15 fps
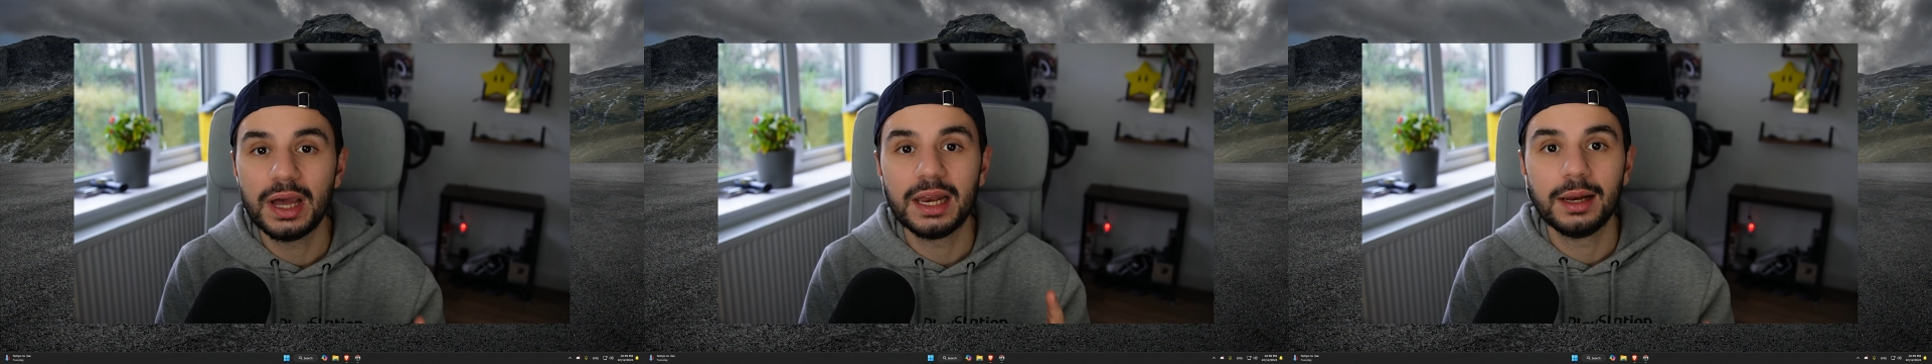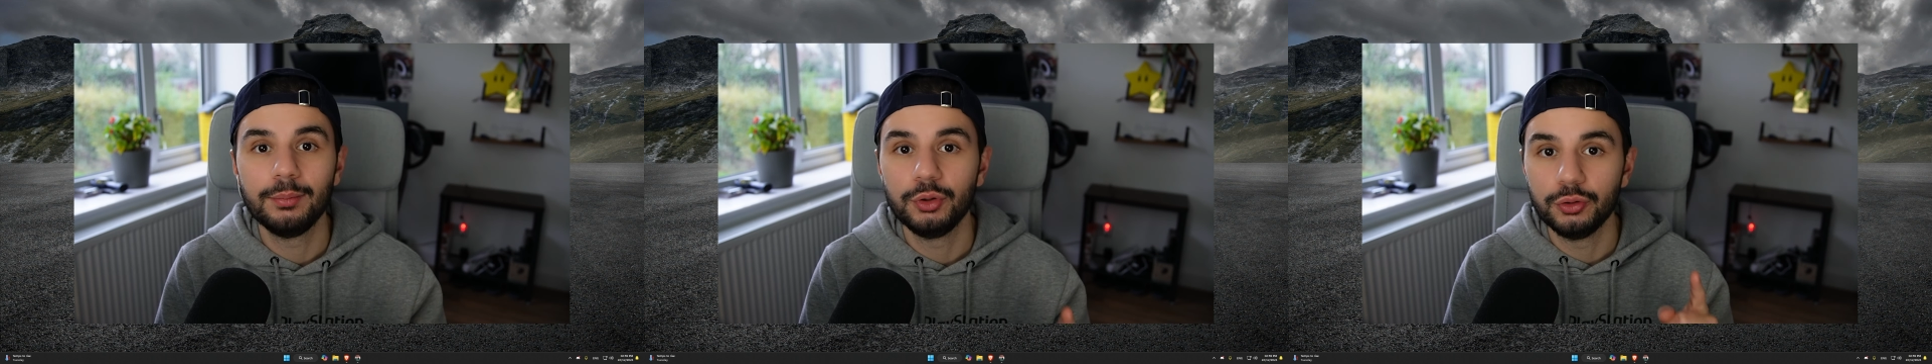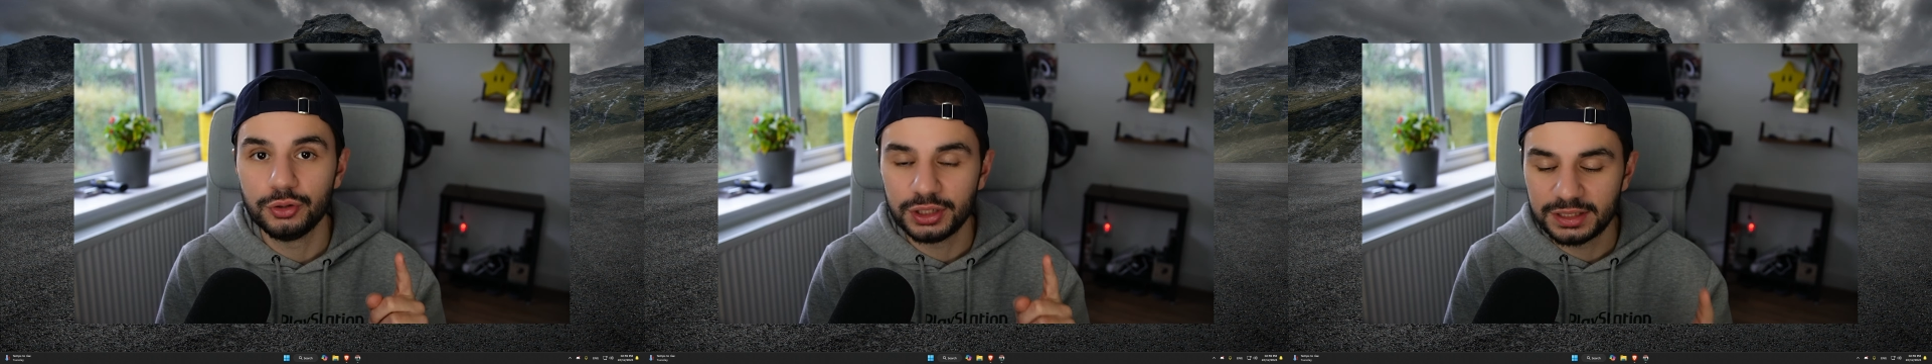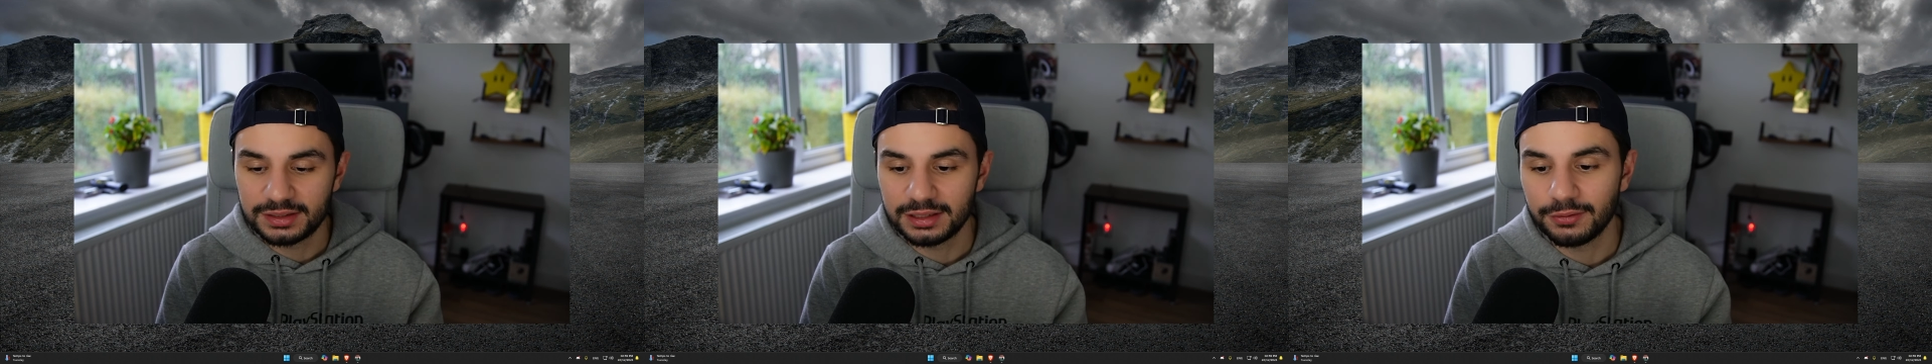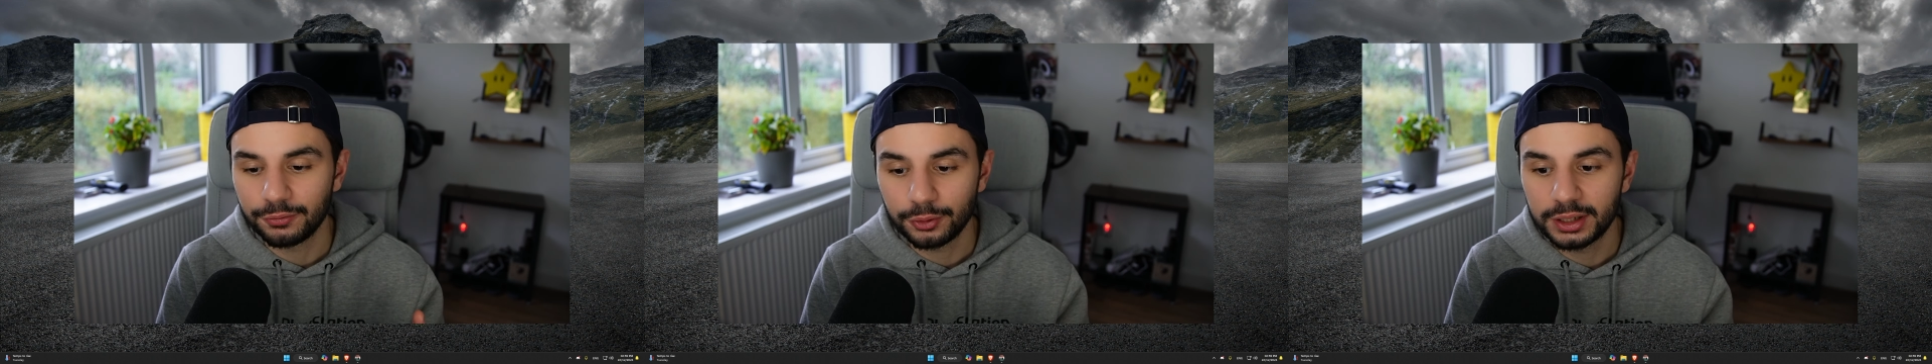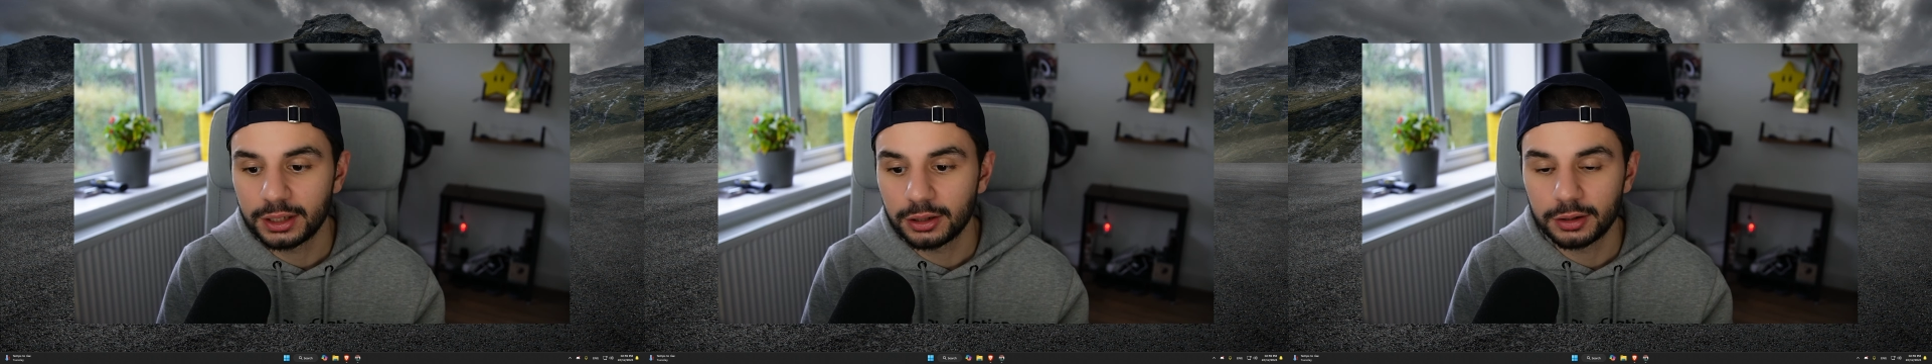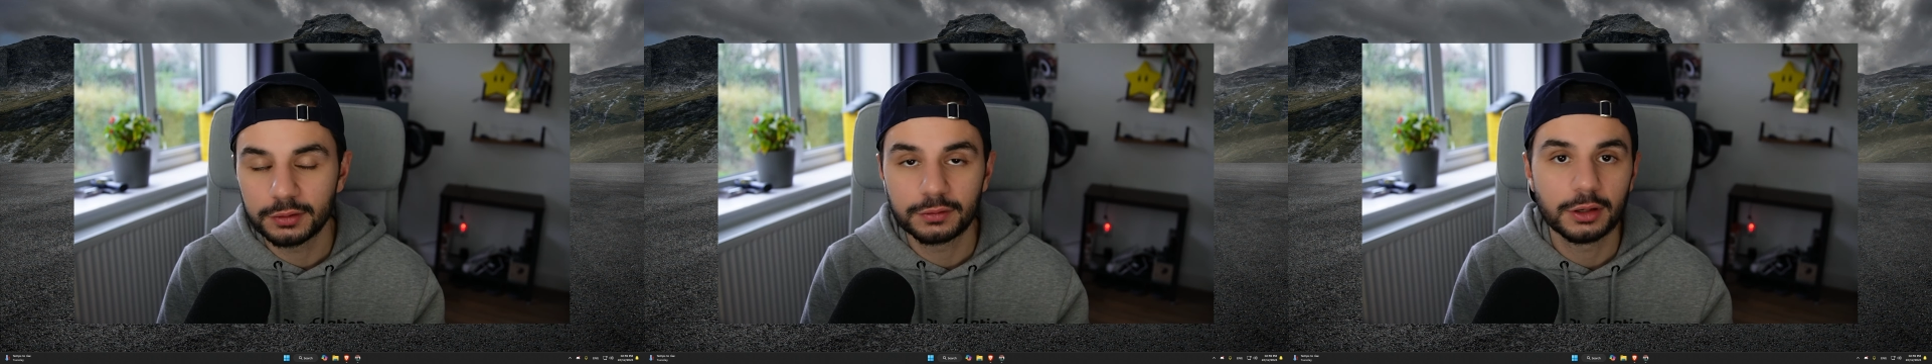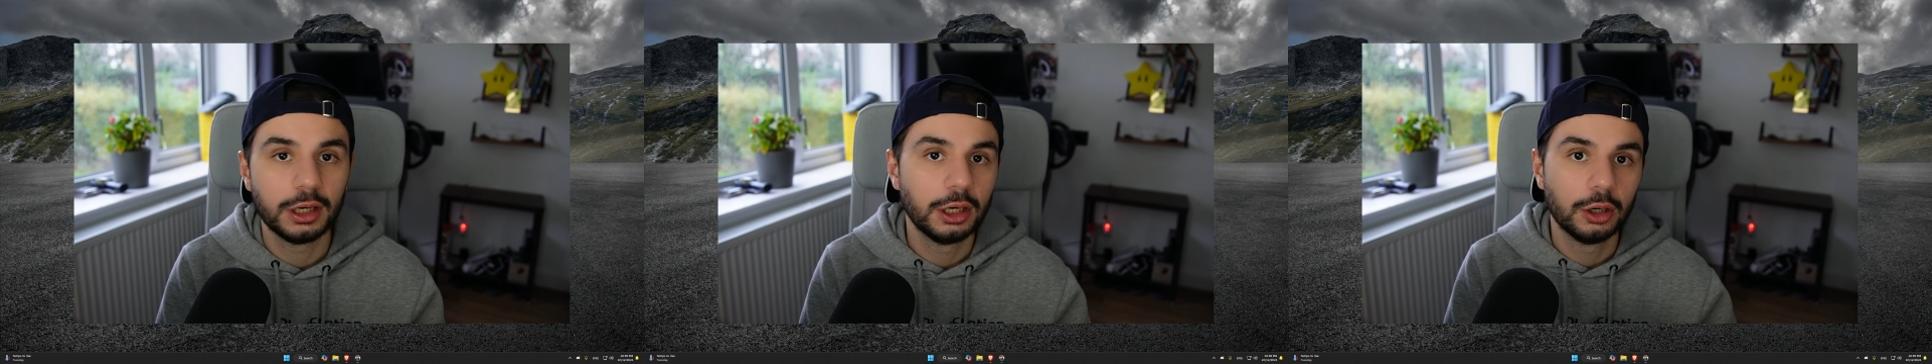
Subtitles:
LMU GT3 cars